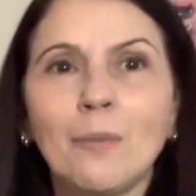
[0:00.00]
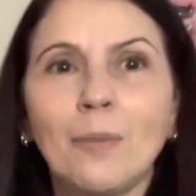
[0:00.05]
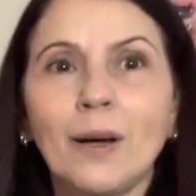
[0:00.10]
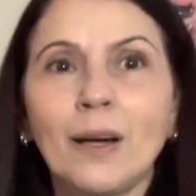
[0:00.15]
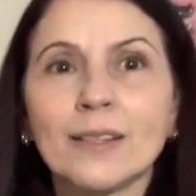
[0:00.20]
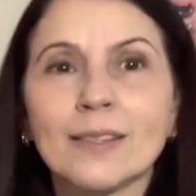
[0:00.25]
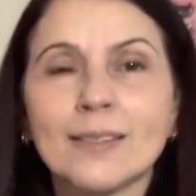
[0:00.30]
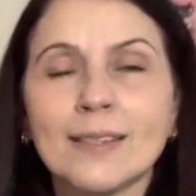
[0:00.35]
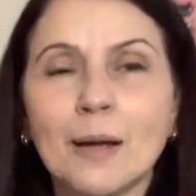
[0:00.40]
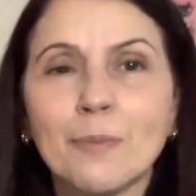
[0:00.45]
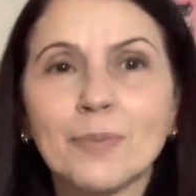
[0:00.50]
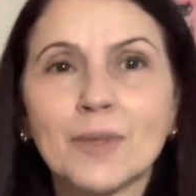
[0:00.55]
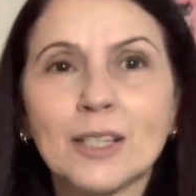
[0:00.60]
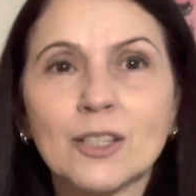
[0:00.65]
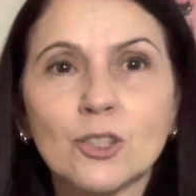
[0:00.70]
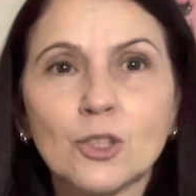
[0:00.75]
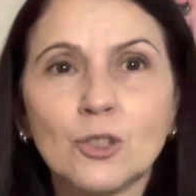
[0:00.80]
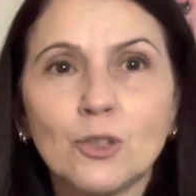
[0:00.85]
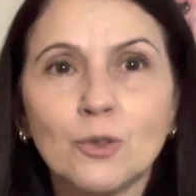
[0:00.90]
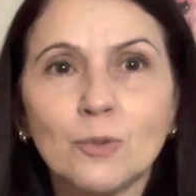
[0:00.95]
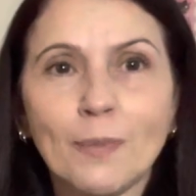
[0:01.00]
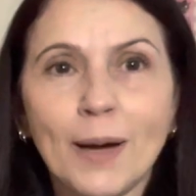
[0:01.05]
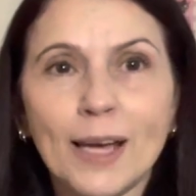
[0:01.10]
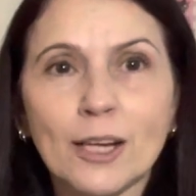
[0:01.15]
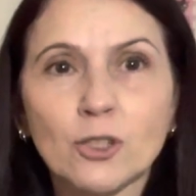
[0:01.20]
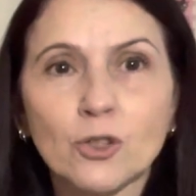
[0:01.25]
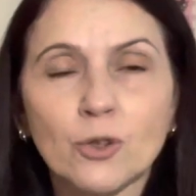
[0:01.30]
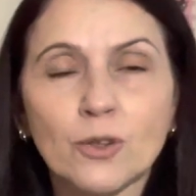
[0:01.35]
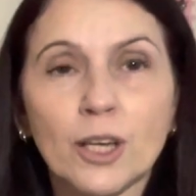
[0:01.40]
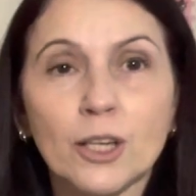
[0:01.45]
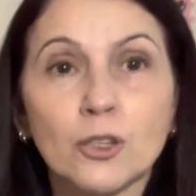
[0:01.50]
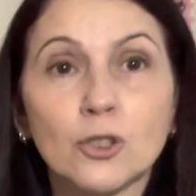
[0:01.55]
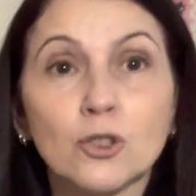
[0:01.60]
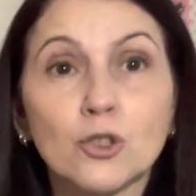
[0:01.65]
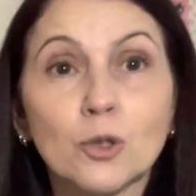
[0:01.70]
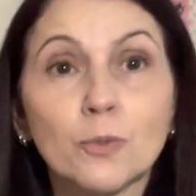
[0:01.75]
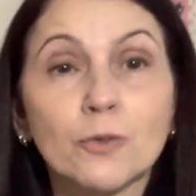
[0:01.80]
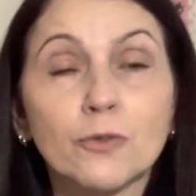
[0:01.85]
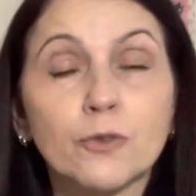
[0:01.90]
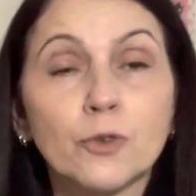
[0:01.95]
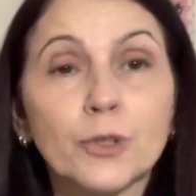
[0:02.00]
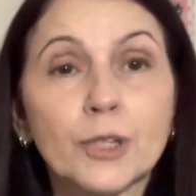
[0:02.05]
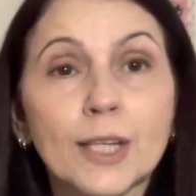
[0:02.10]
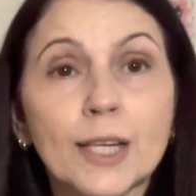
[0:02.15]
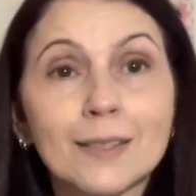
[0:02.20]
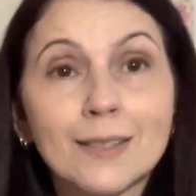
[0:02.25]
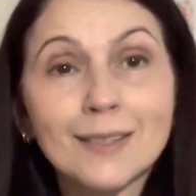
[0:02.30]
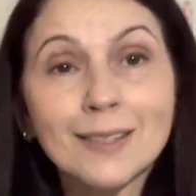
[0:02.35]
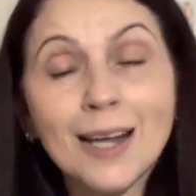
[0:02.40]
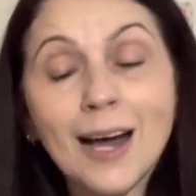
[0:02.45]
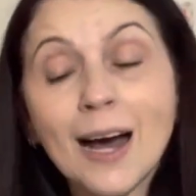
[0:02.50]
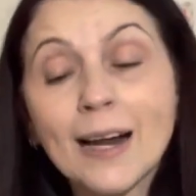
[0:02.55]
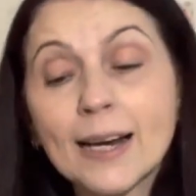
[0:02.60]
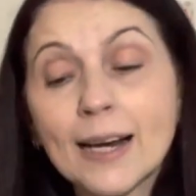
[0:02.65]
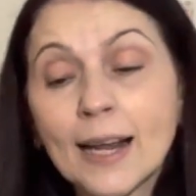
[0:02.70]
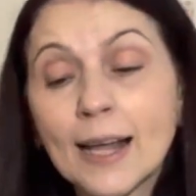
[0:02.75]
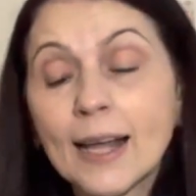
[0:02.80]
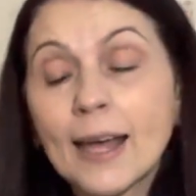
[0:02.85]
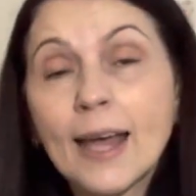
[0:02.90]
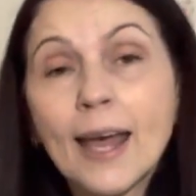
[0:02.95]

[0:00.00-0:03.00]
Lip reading: something to make sure that you do before you get started.